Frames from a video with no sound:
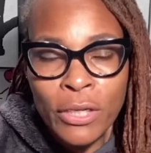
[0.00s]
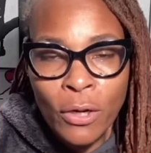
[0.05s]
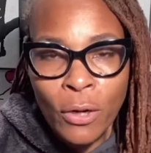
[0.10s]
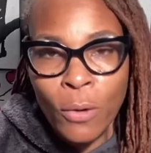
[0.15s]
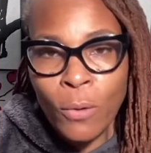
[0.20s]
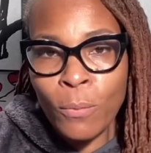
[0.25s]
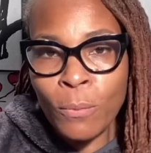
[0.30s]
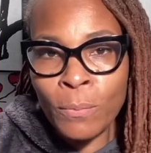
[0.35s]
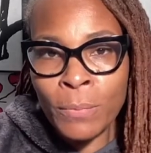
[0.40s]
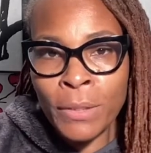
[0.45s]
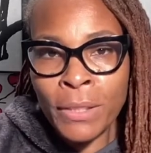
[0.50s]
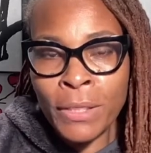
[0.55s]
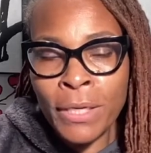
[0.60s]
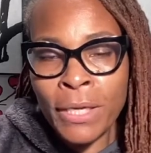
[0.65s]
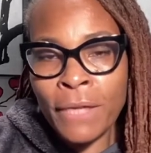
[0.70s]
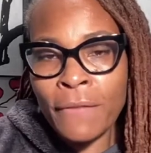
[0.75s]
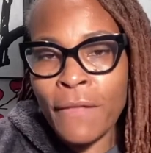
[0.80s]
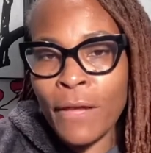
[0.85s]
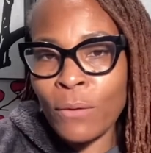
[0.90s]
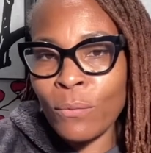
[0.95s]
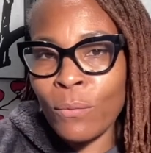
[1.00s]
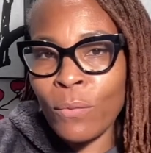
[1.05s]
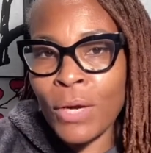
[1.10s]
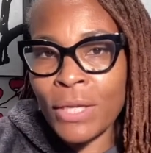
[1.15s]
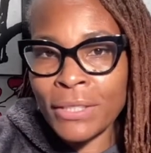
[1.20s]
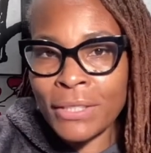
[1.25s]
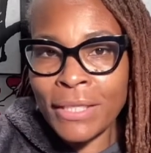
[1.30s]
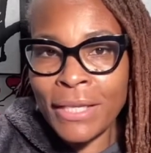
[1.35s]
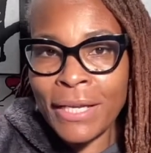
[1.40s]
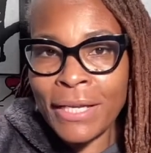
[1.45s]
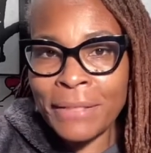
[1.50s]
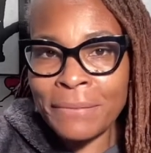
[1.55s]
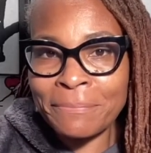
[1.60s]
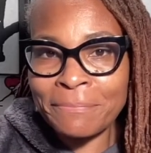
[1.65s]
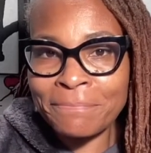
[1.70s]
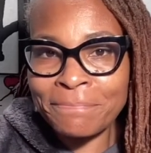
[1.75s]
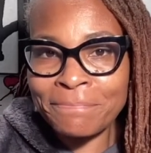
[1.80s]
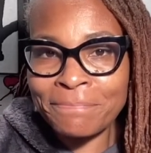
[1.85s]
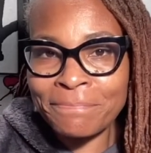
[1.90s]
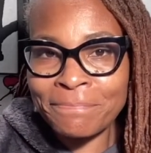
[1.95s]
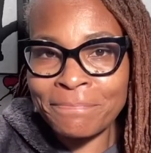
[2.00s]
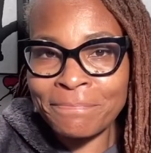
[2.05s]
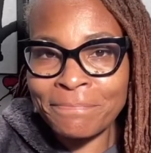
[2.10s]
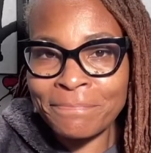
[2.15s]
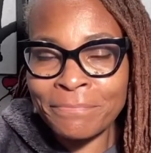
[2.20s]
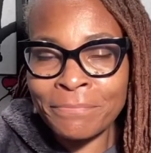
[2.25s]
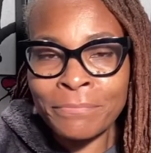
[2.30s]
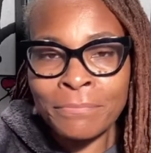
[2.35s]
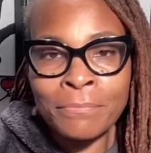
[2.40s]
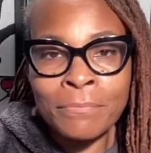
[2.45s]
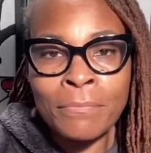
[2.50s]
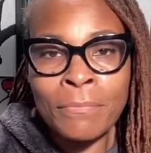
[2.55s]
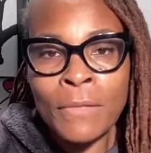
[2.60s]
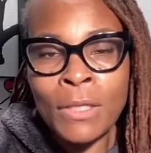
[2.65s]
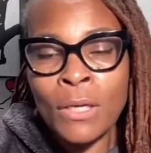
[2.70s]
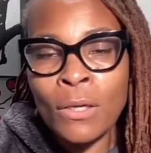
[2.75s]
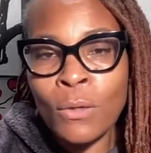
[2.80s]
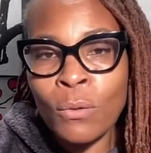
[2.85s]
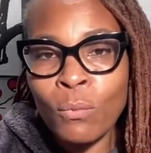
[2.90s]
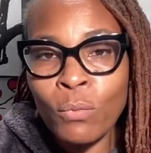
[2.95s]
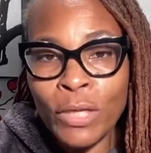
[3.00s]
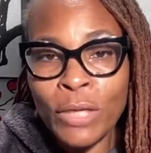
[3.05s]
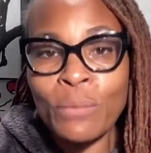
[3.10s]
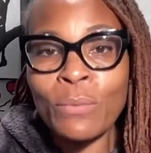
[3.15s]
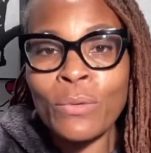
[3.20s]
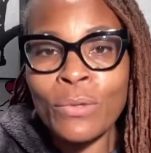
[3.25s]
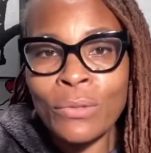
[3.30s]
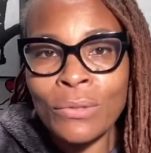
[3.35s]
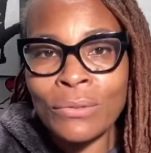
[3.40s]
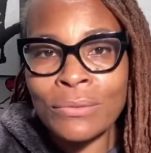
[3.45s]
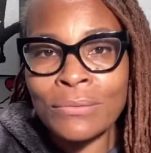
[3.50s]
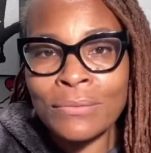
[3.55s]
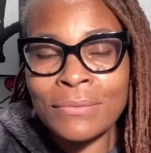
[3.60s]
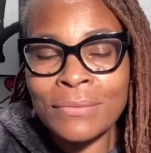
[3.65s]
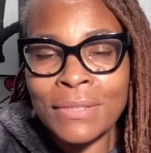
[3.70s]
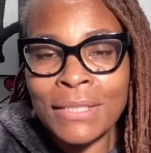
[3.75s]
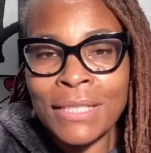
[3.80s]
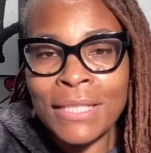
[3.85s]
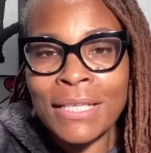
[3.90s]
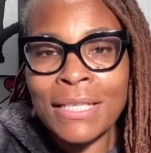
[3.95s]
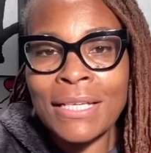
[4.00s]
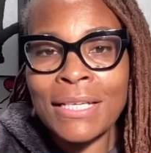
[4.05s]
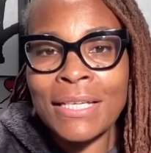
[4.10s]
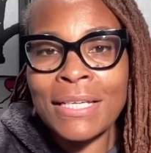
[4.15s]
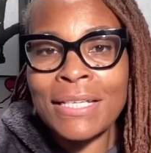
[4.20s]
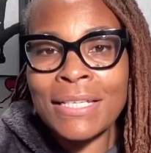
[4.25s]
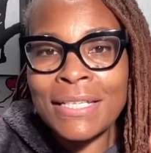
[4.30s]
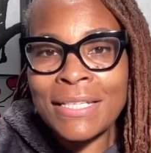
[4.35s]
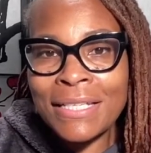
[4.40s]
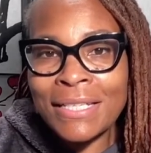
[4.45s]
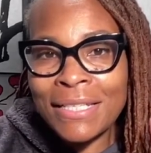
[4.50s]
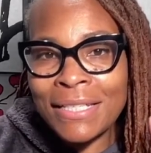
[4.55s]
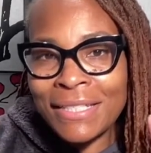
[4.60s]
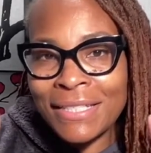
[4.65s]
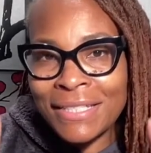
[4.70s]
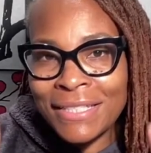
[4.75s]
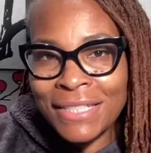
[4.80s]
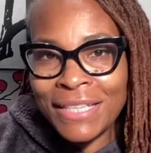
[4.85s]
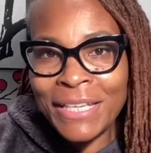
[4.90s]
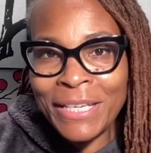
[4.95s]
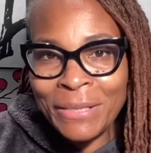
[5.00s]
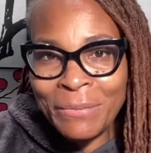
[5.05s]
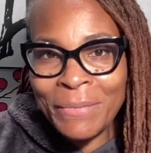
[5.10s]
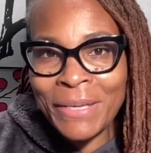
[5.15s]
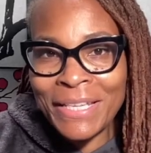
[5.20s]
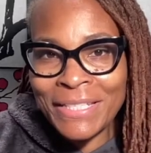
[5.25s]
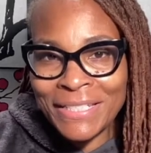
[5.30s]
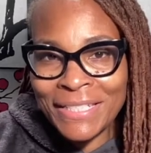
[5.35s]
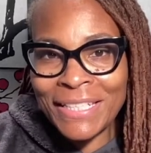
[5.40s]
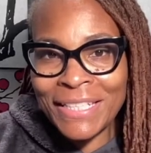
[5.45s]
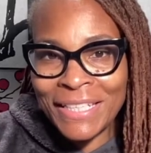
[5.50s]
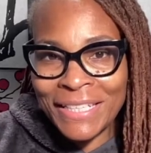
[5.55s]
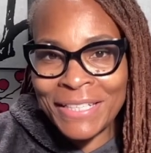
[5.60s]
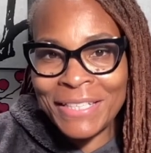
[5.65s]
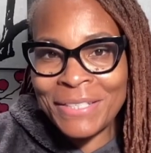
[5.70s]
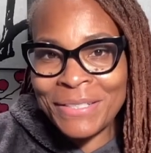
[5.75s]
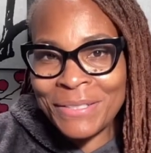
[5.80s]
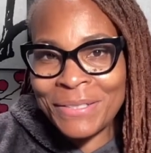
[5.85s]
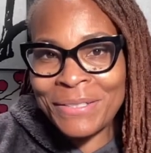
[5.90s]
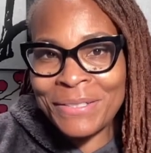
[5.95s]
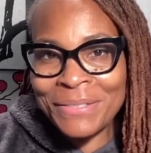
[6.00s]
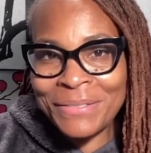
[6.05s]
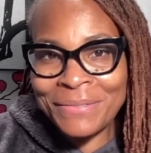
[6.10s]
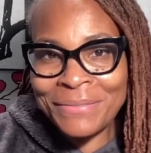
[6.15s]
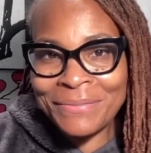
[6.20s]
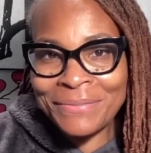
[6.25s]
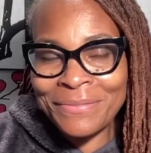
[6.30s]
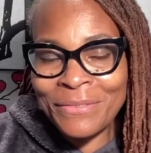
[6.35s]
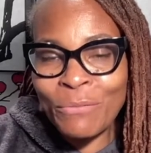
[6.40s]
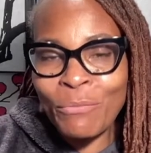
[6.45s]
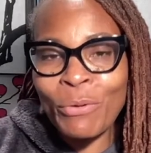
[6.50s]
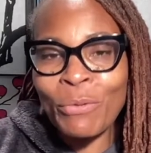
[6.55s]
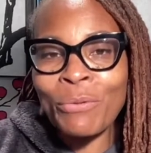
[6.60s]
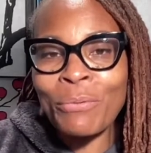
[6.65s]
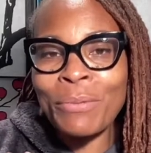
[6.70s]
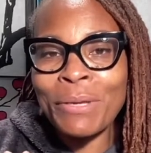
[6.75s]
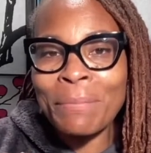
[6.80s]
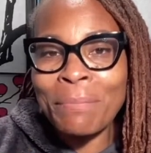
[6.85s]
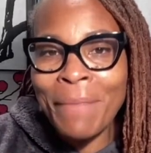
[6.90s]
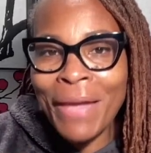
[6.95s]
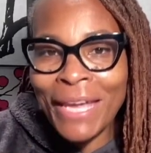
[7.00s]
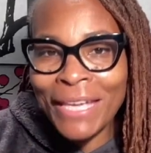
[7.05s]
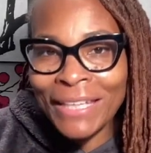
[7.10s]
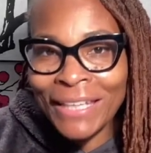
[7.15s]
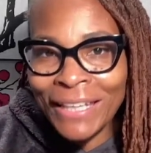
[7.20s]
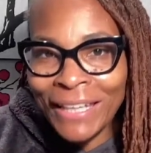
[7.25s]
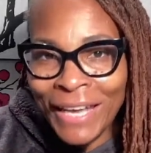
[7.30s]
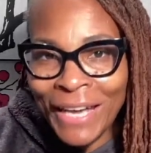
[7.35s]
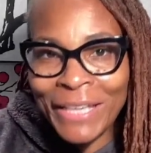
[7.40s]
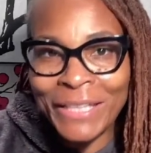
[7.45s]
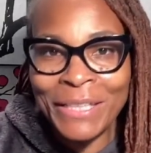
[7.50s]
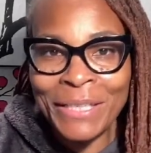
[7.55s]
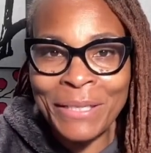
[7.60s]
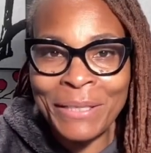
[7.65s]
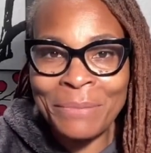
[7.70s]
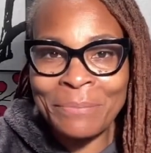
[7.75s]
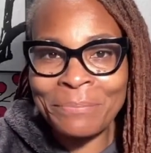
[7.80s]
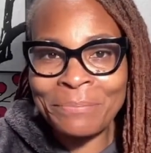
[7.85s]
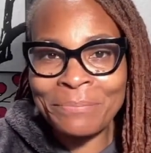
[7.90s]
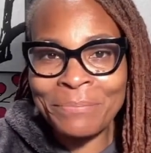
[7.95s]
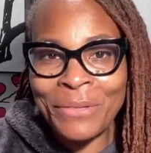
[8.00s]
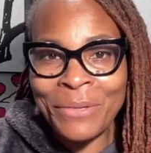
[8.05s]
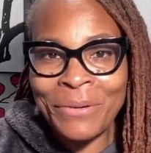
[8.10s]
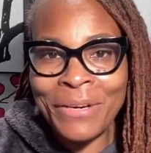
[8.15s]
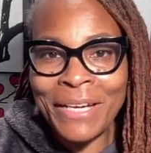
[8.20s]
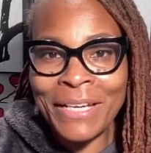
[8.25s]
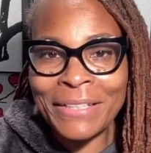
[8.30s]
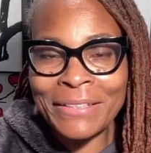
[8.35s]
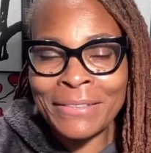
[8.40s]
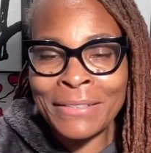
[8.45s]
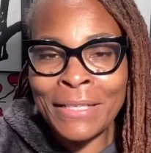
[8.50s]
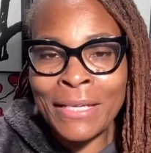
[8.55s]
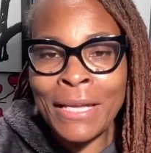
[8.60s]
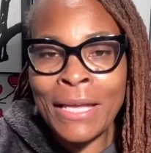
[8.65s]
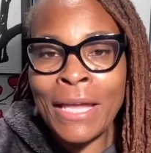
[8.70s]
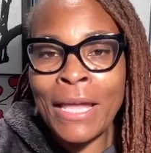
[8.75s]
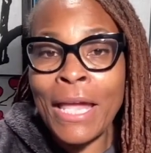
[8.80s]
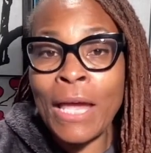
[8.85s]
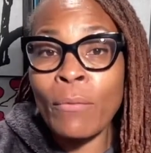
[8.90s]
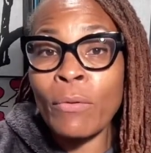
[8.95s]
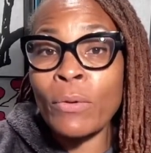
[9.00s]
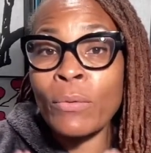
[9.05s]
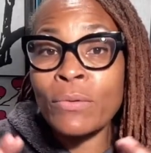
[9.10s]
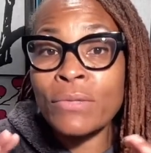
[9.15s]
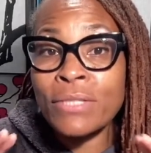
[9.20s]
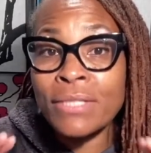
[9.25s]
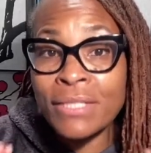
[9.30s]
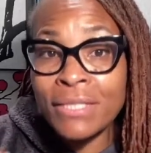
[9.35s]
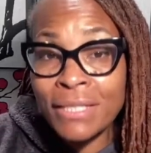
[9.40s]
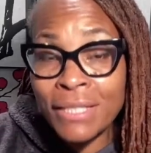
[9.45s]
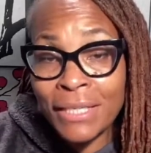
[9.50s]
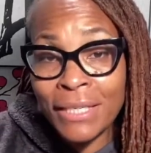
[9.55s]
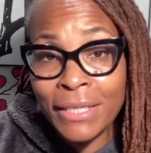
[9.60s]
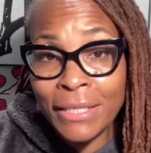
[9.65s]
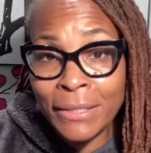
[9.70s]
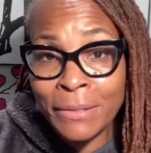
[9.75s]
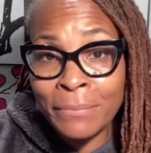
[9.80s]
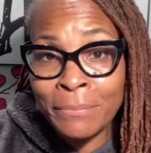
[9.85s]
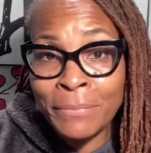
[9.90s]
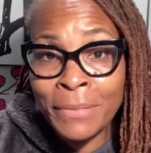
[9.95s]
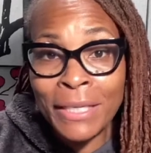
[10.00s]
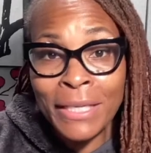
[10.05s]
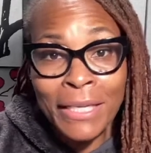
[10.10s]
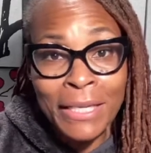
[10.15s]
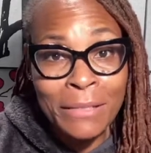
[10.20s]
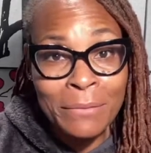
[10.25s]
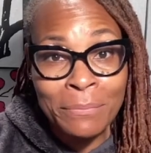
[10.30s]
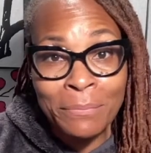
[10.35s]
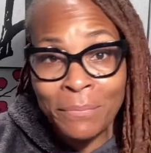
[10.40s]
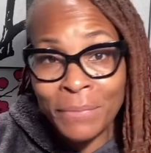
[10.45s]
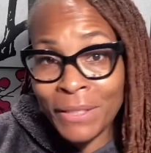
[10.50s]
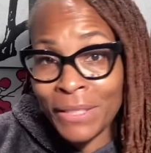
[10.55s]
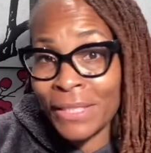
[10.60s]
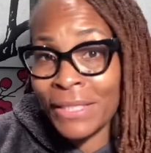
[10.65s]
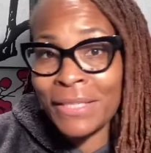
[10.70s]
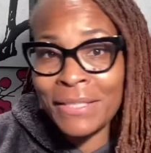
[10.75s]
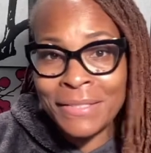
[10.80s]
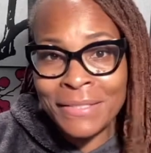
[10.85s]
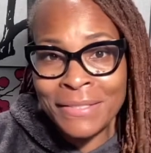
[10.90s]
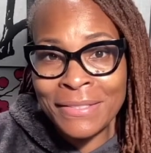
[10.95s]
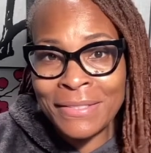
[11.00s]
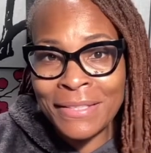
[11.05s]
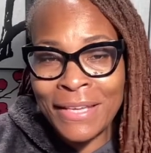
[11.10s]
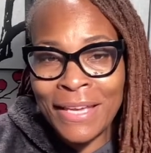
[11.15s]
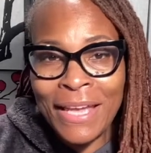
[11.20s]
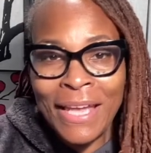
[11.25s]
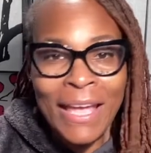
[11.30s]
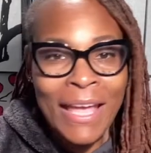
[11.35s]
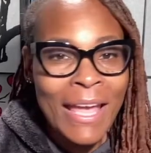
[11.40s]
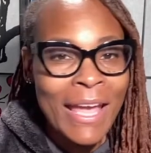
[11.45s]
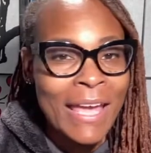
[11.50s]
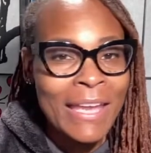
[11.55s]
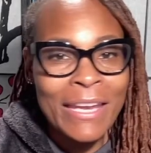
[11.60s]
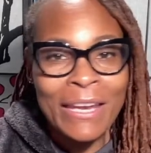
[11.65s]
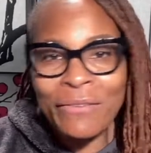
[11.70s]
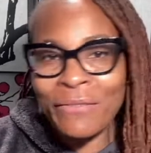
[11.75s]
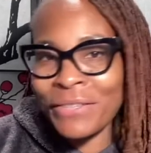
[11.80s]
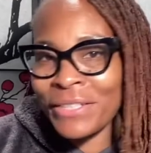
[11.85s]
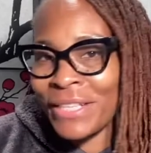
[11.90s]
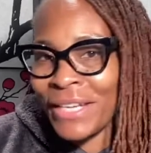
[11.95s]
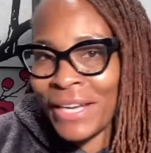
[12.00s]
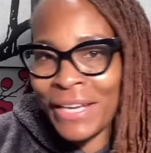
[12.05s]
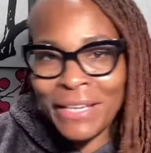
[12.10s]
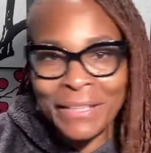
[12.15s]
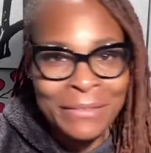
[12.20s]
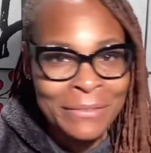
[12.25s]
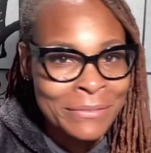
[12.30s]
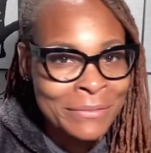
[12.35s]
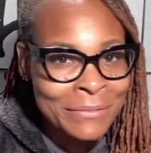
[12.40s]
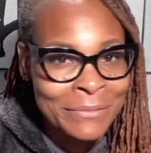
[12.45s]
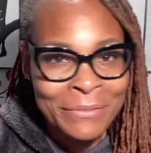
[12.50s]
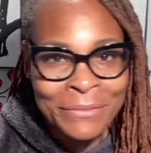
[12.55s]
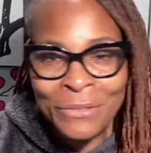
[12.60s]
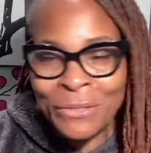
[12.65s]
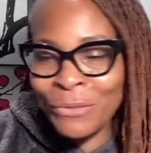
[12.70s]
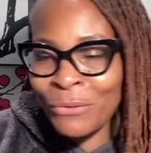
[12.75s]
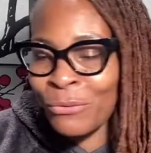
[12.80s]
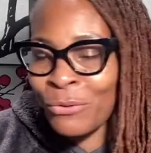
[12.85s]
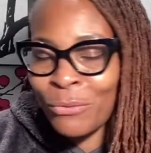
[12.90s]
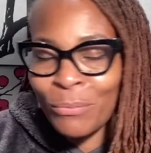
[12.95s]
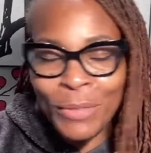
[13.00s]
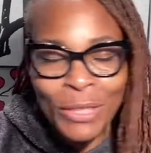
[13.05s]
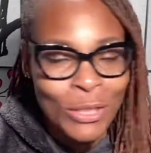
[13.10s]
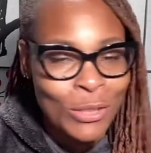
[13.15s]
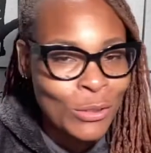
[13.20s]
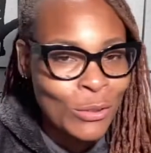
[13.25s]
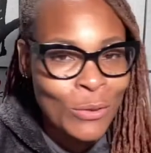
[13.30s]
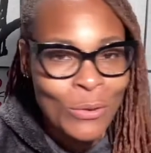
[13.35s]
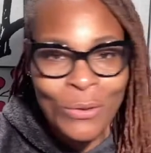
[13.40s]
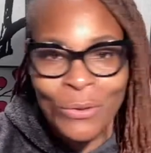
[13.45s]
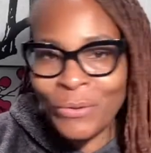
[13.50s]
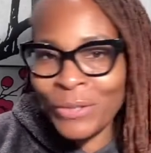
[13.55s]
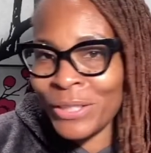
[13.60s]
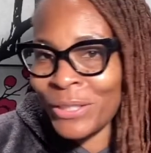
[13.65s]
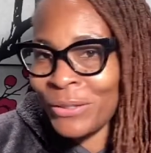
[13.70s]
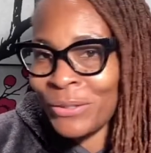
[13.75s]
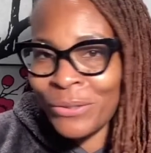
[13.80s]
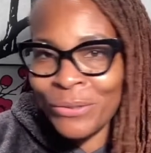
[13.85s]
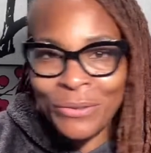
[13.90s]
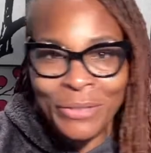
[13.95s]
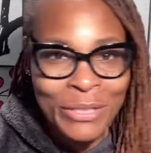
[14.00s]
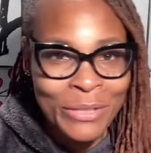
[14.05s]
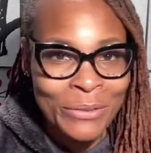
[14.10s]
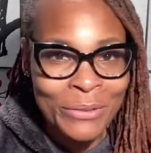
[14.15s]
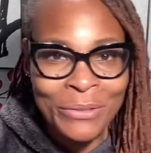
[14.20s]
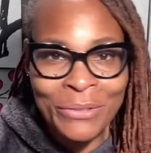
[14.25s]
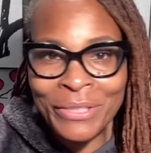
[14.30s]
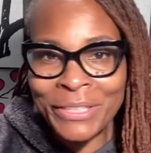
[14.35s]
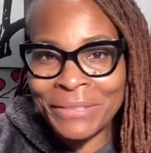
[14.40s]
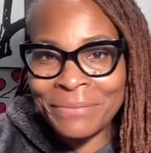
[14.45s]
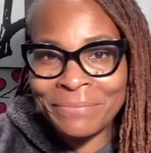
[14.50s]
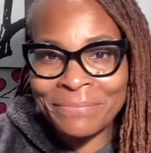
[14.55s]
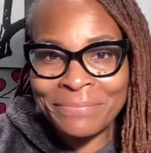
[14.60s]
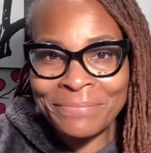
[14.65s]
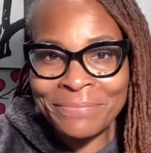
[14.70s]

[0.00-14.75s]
hope that one day we will see him as he is. We will be made like him, all right? And we will see him in peace. And every day will be glory, glory, glory.